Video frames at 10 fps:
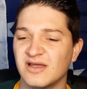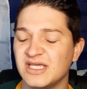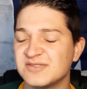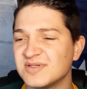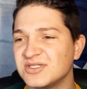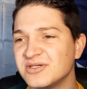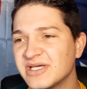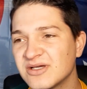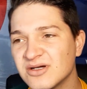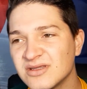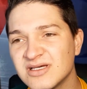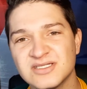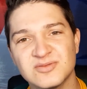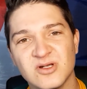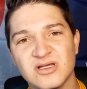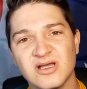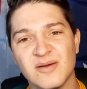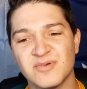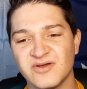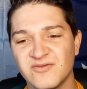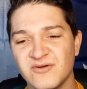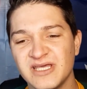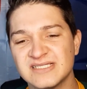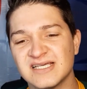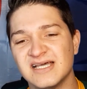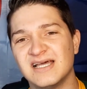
He's been doing good this couple of weeks.